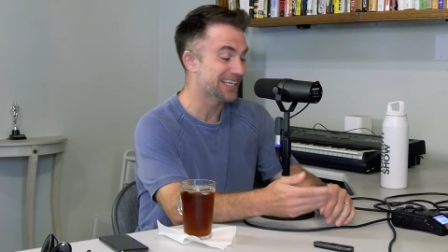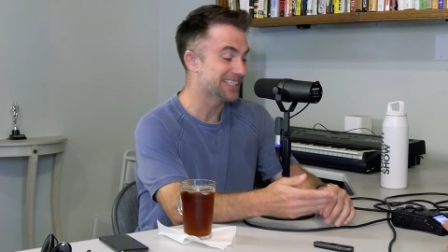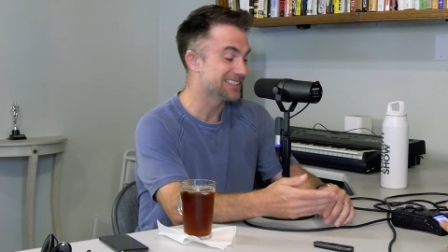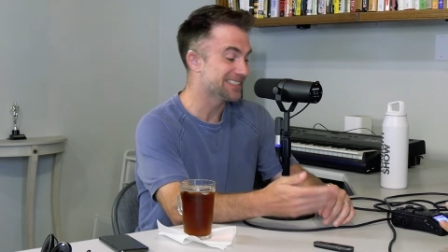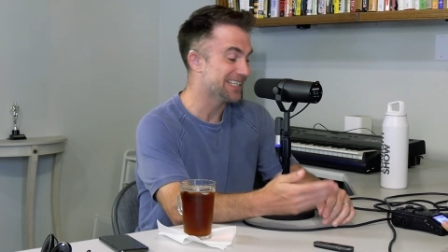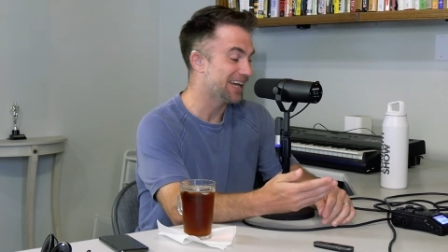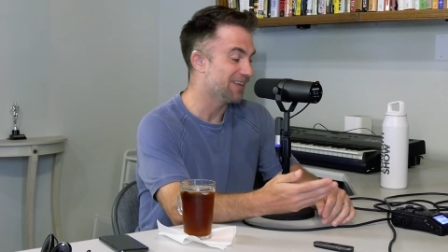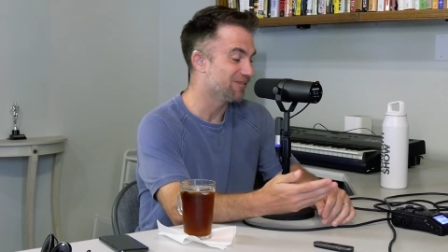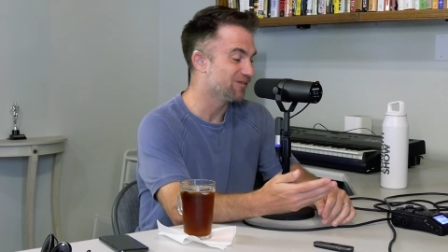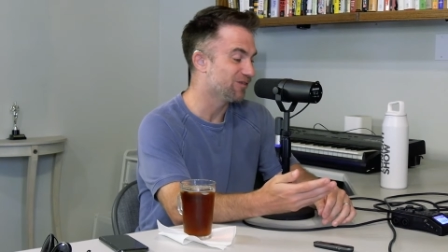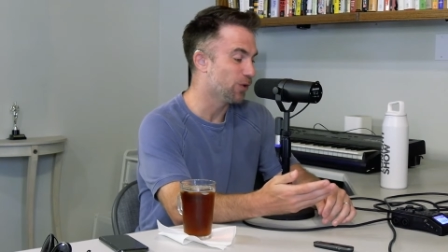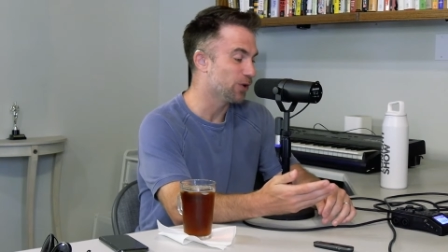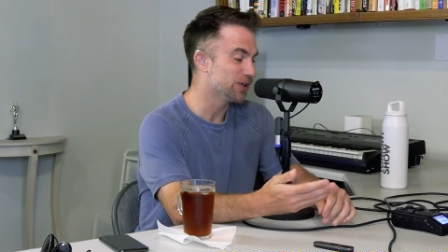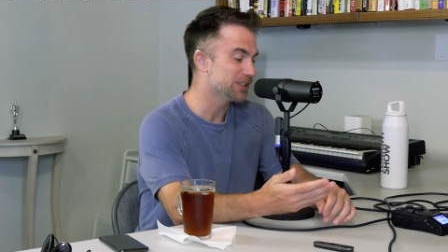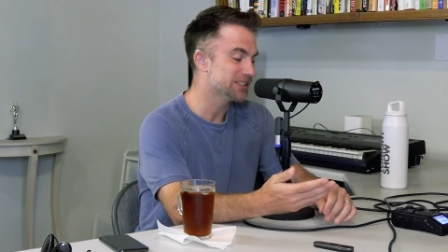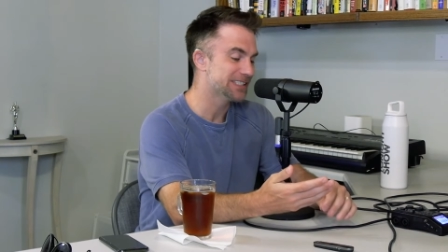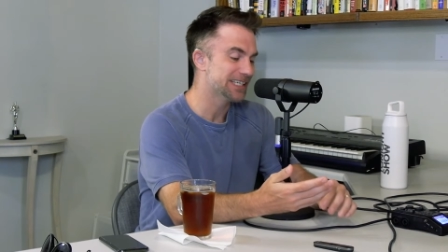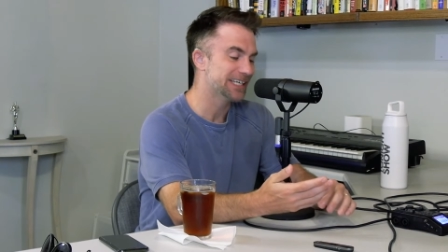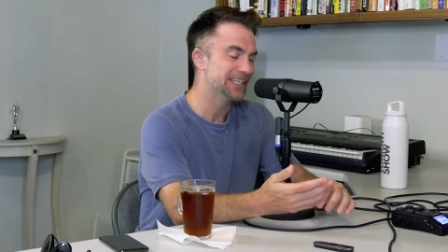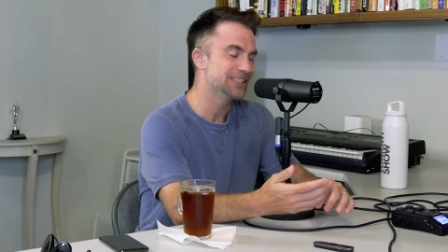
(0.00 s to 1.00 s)
because they have 4
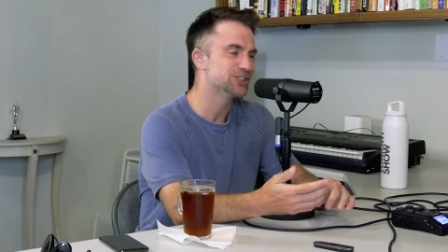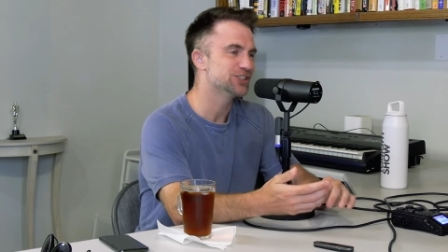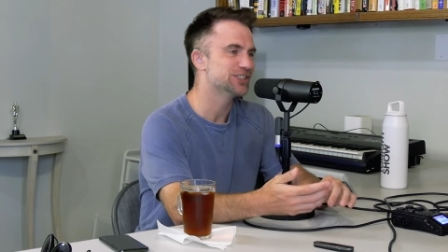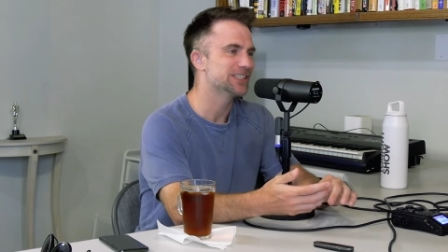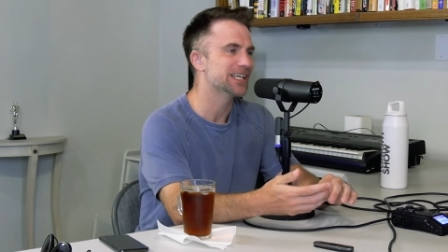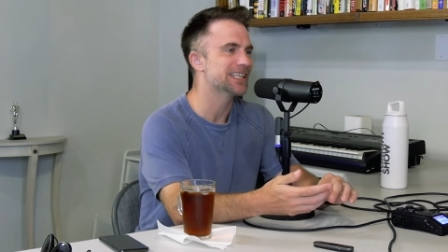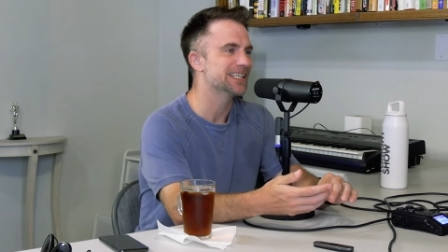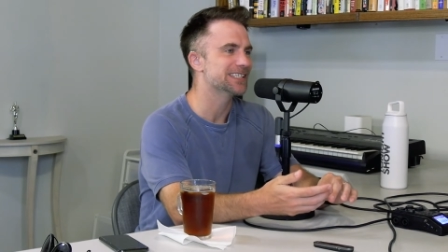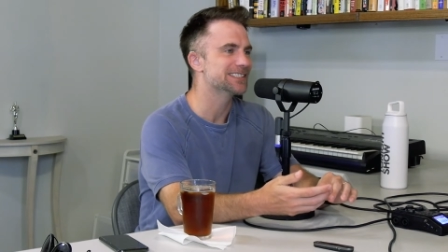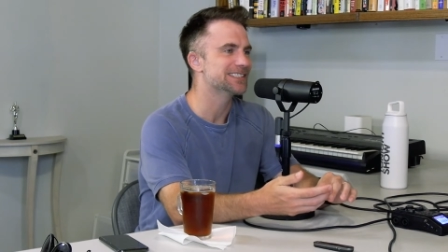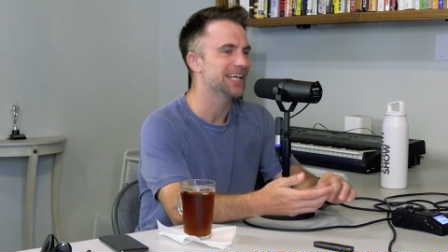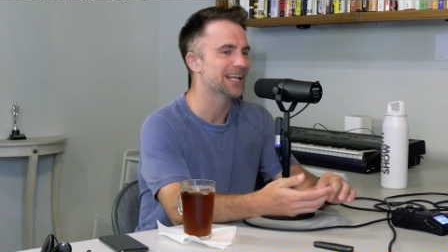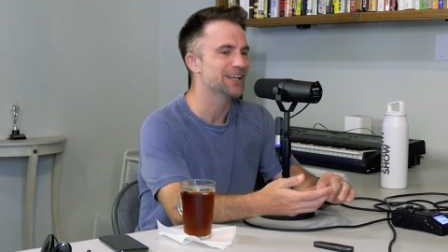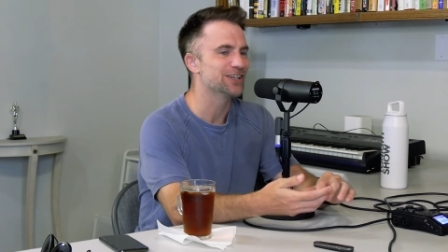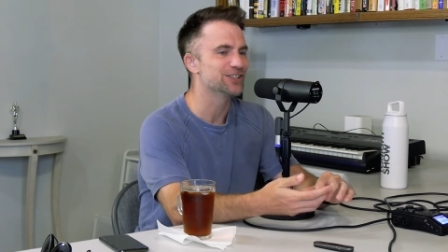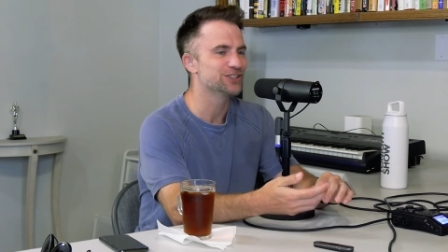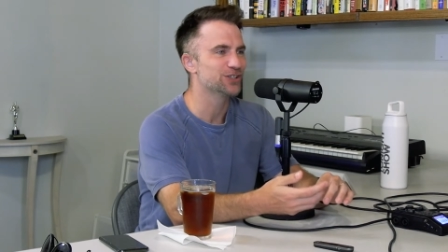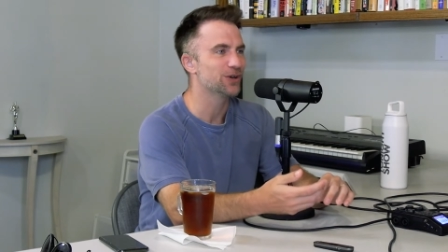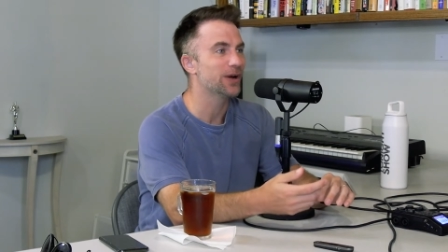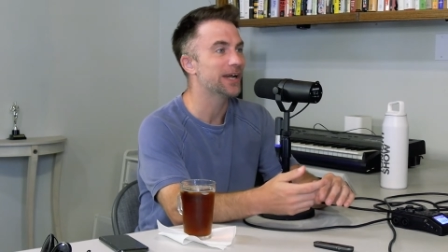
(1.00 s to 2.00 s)
stages at the
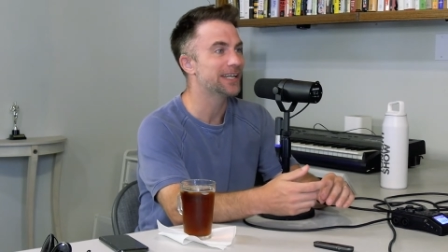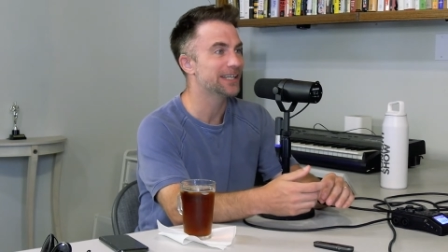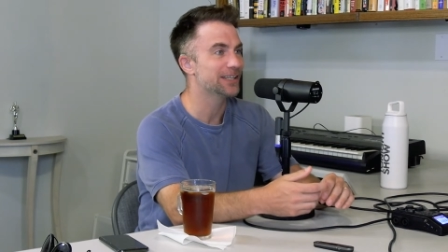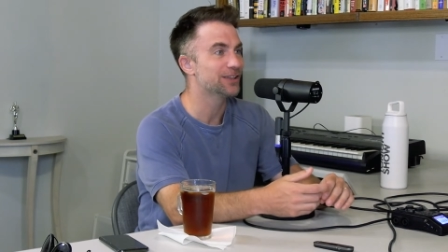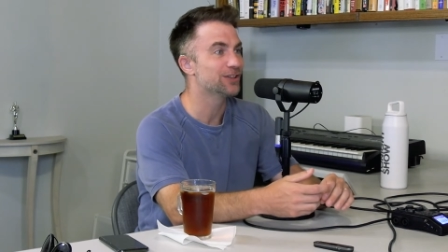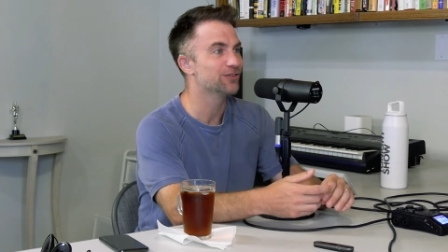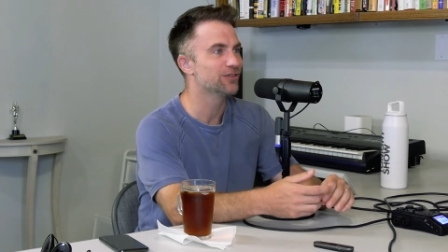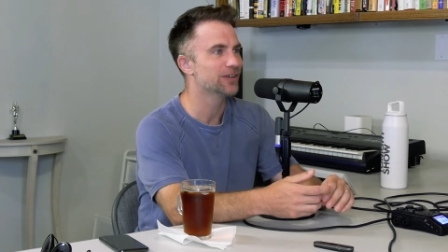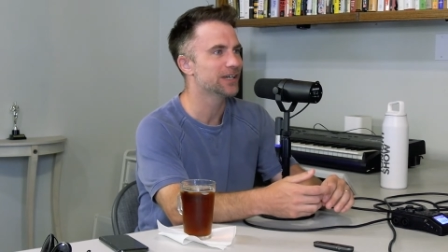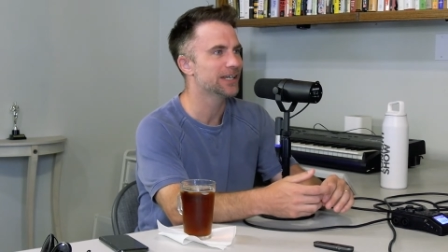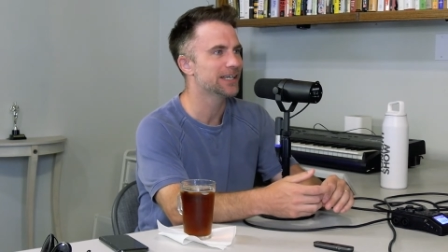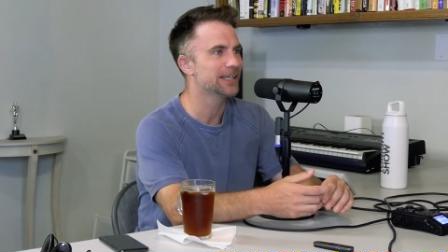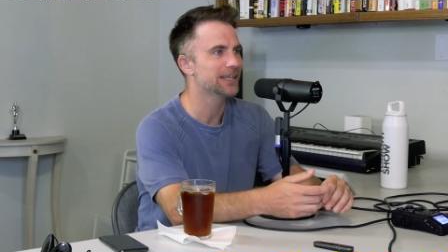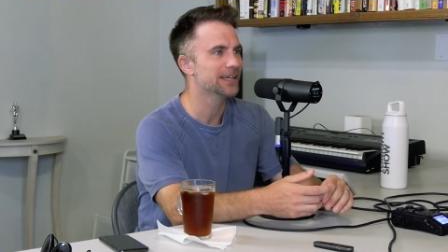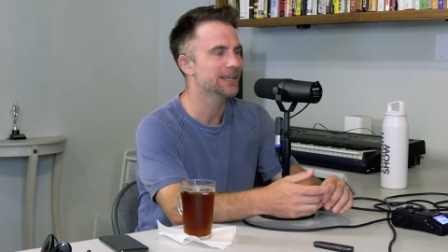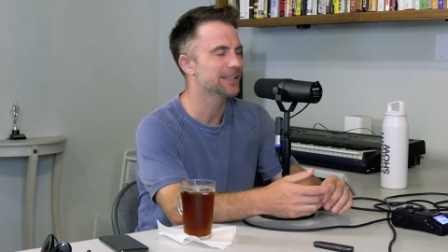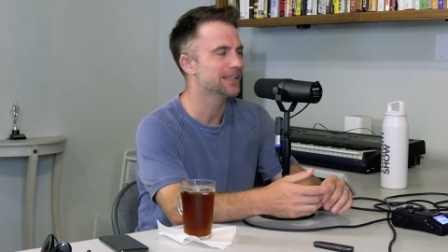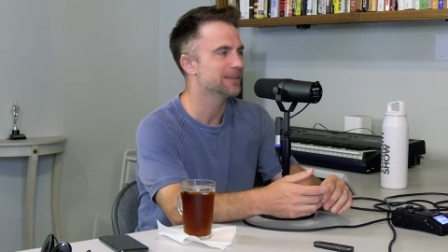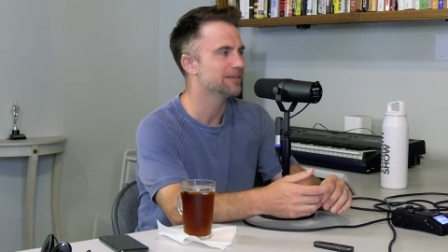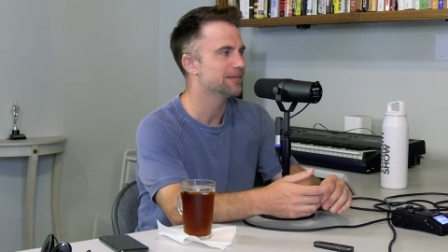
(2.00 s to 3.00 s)
cellar, so I did 3,
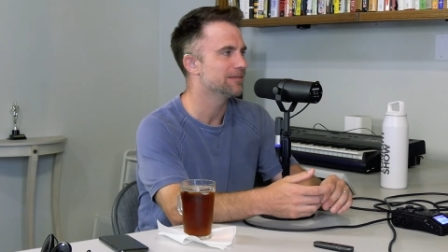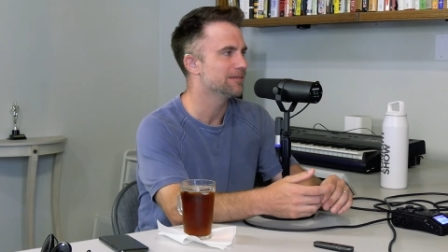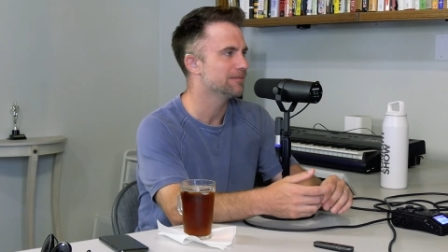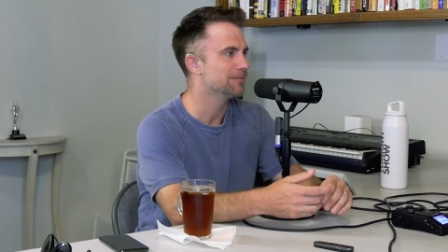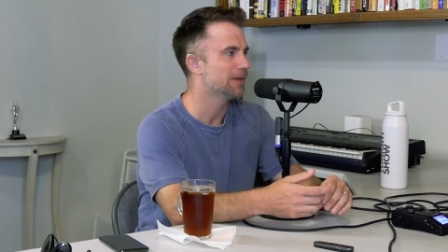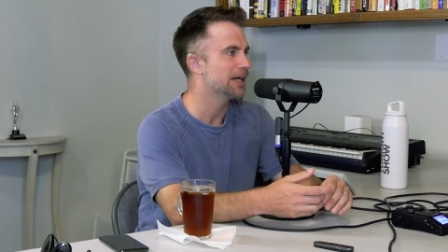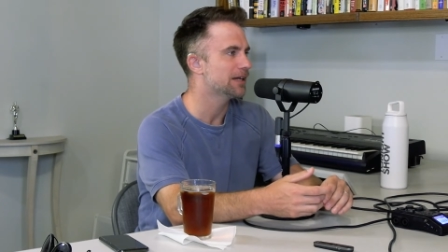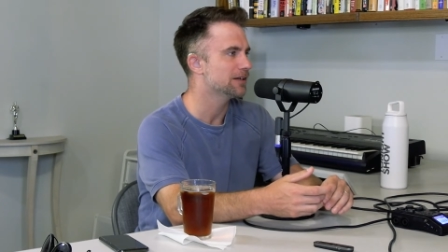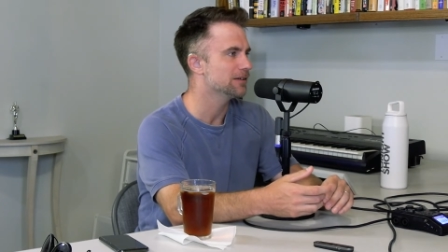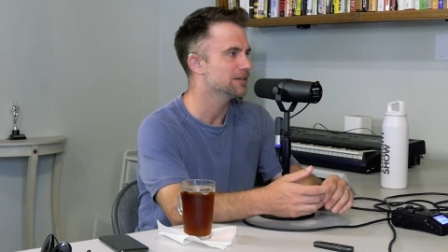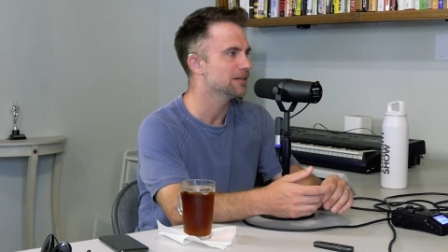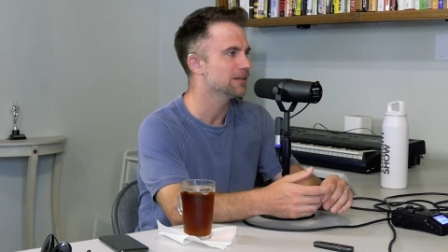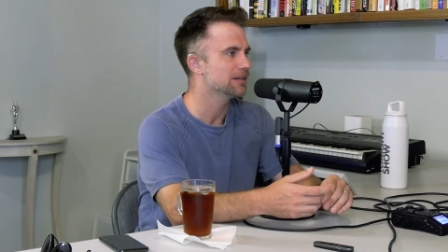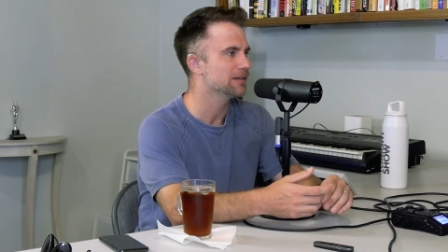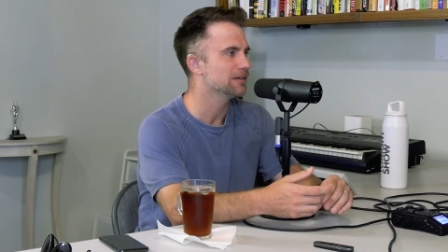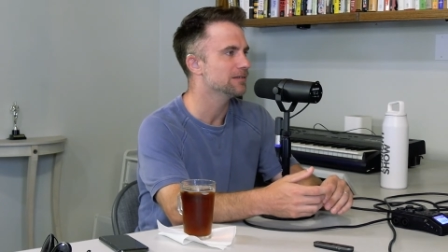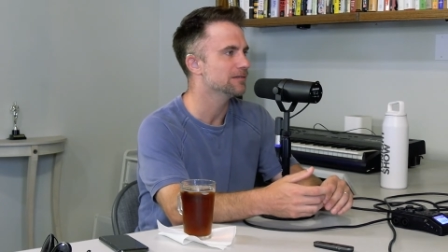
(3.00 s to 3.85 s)
and then Michael